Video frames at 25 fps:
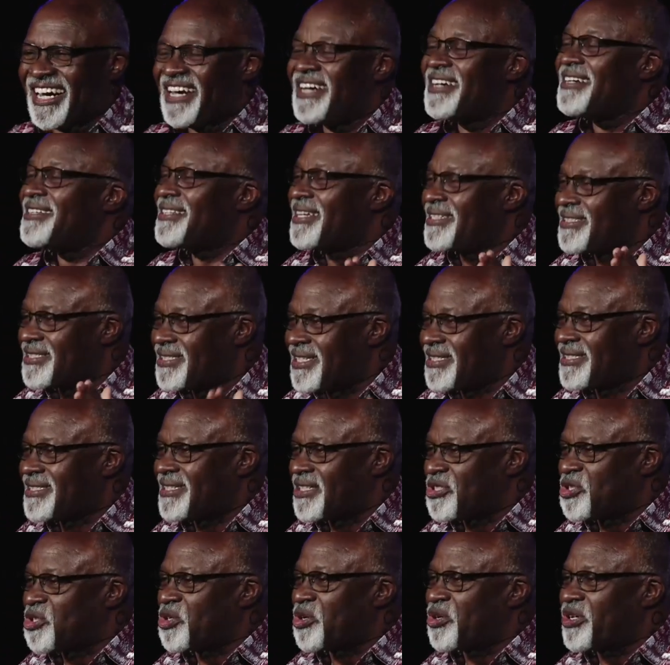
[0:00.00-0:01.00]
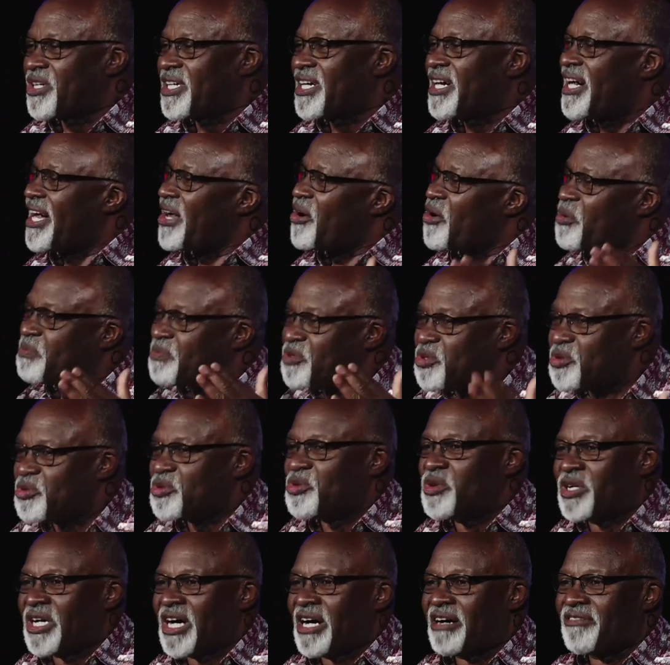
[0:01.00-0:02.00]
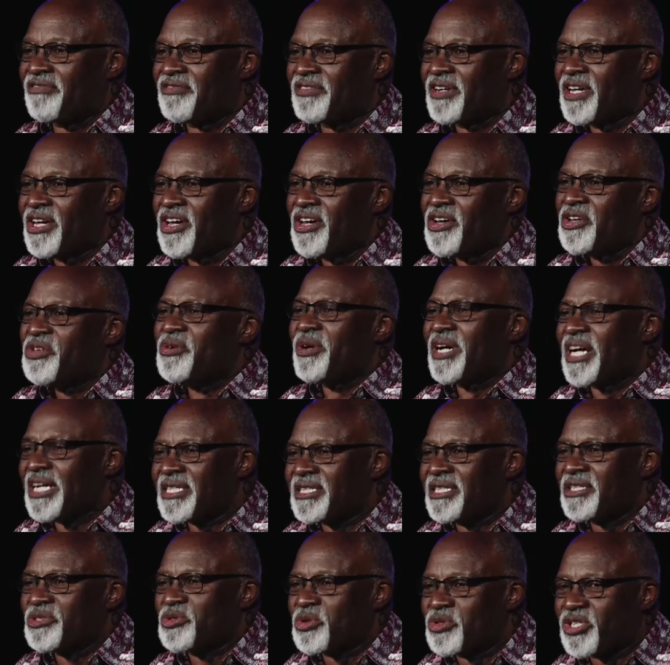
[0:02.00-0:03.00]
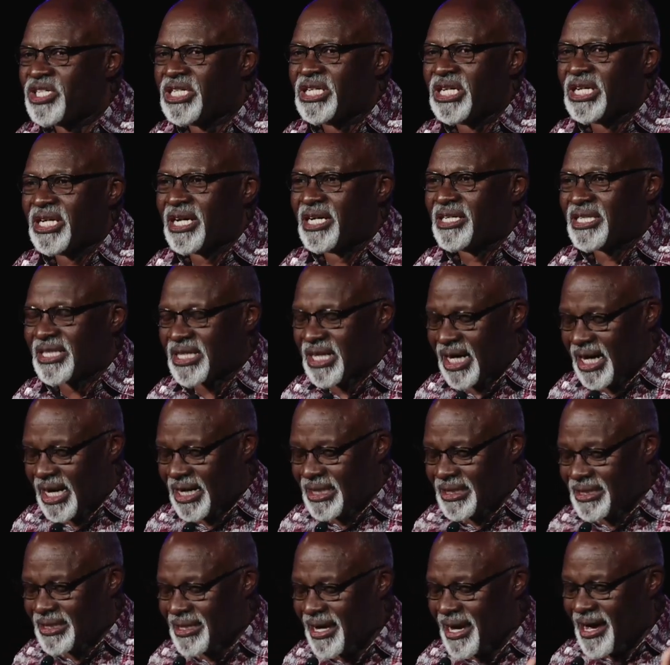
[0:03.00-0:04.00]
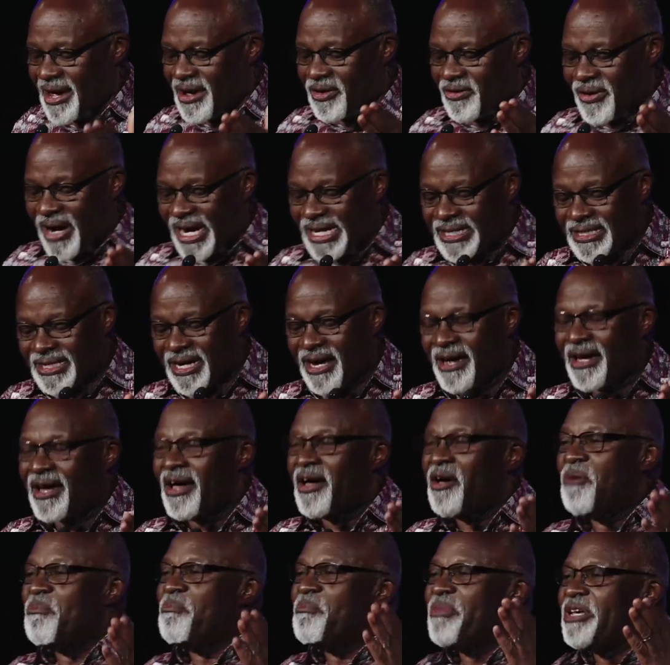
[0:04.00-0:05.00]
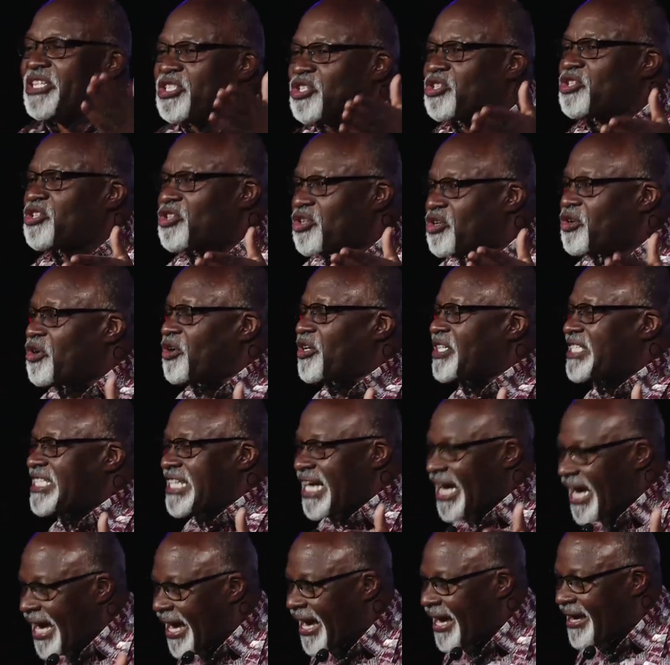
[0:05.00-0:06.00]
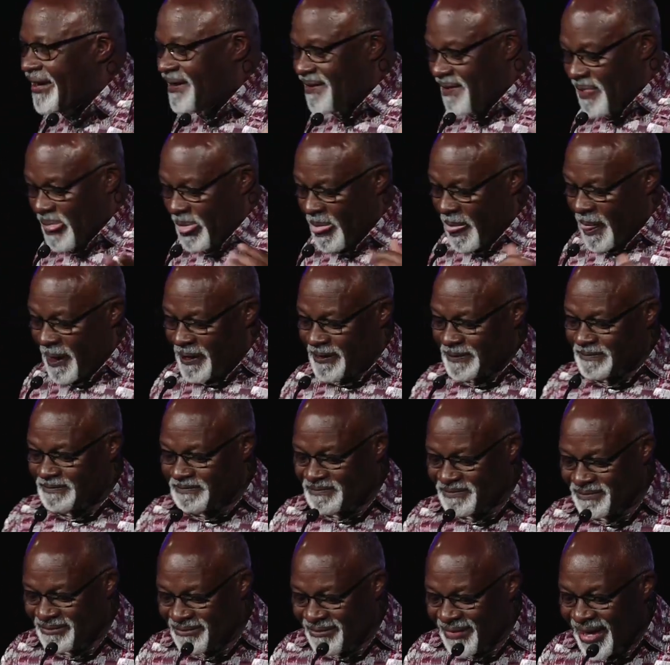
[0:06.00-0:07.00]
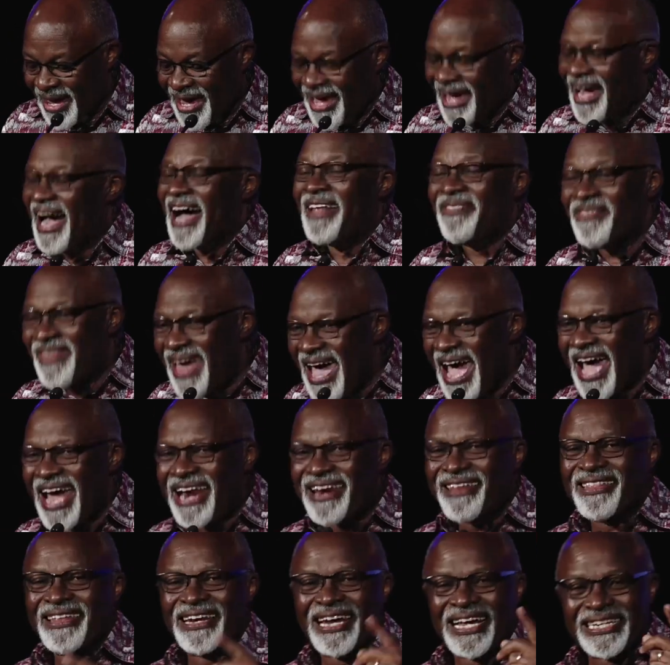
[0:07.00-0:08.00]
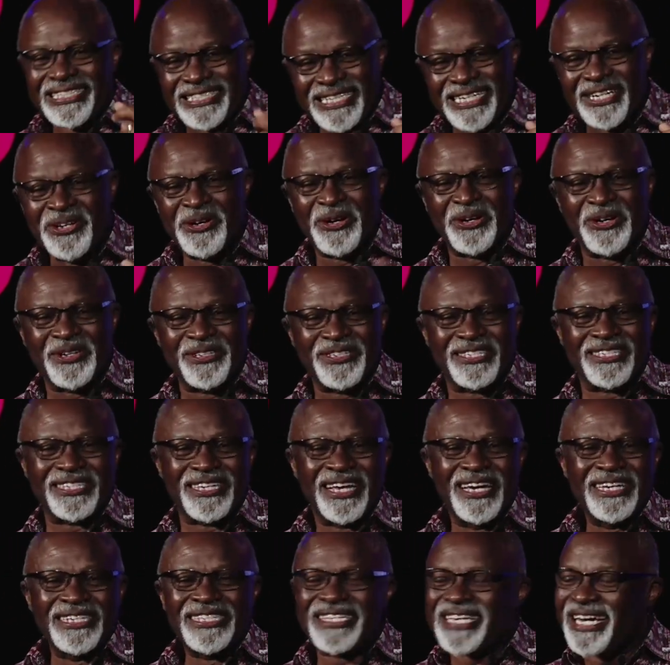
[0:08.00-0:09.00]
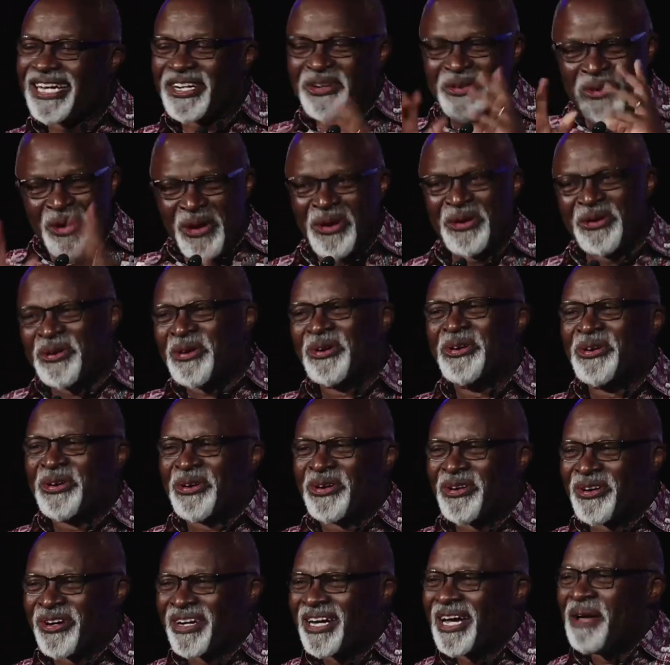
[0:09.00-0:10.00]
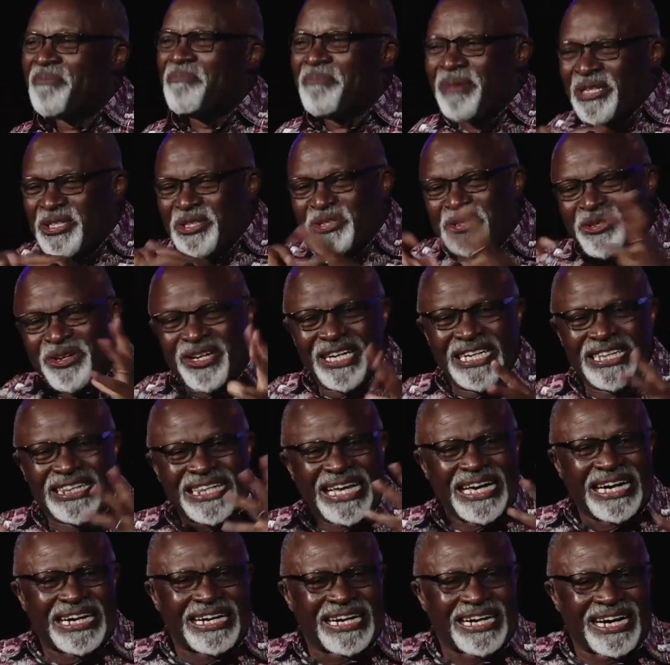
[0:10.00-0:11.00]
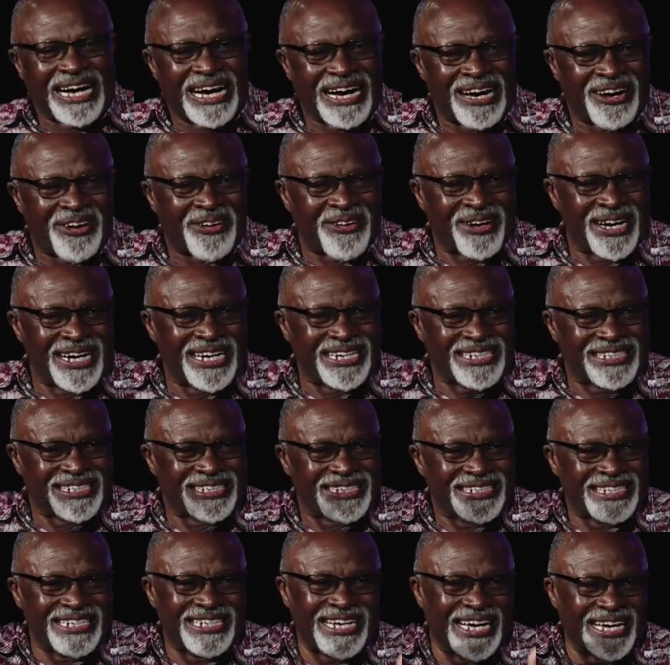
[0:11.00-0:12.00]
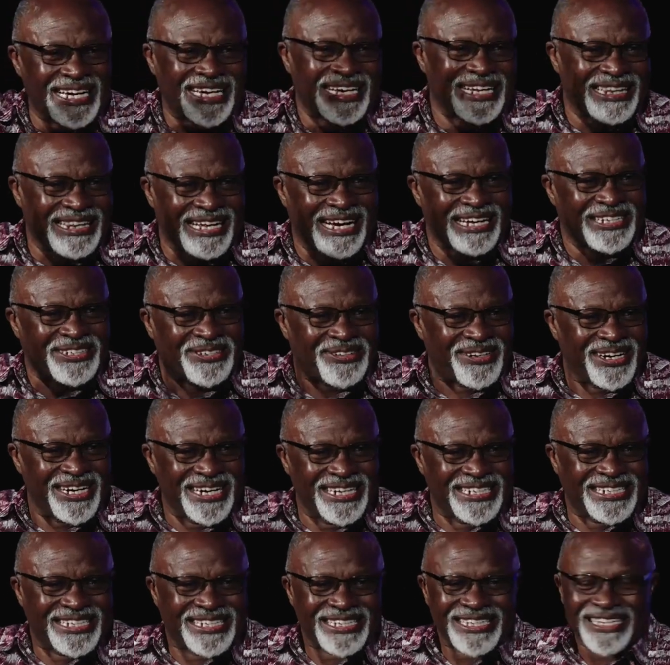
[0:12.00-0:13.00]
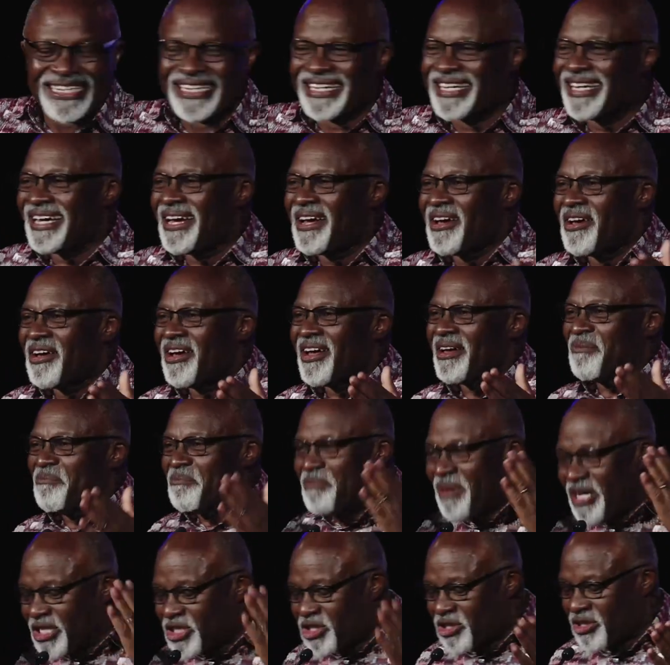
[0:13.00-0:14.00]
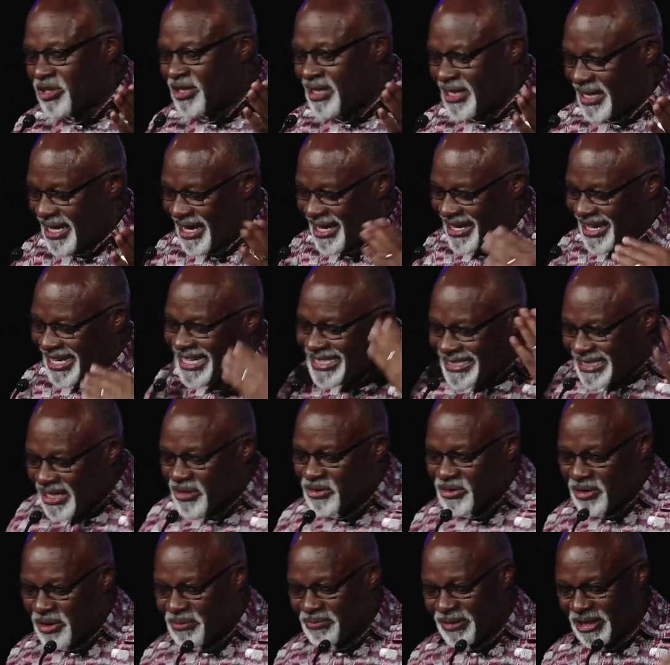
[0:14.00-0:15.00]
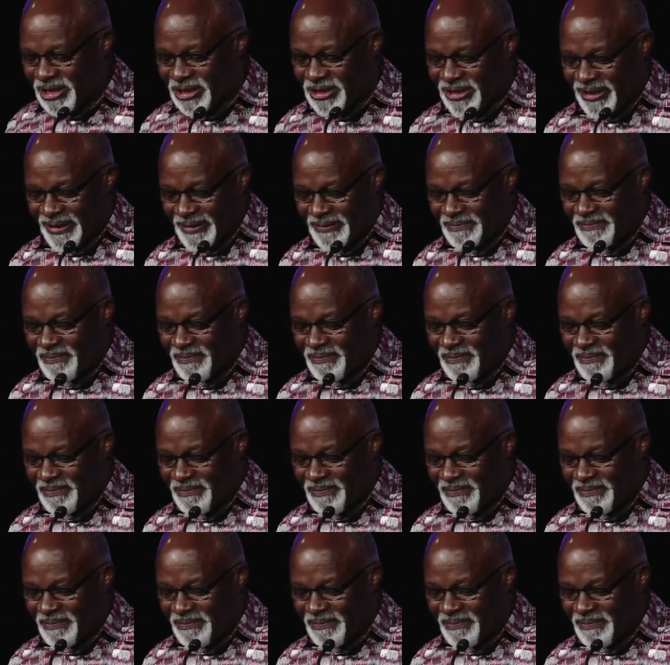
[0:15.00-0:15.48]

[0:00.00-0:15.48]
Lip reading: That's just a joke. I hoped you'd laugh. You're getting too serious, guys. Right, Missio Dei. And then the Latinos say, no, Missio Integral, right? Did I get that right? Mission, integral mission.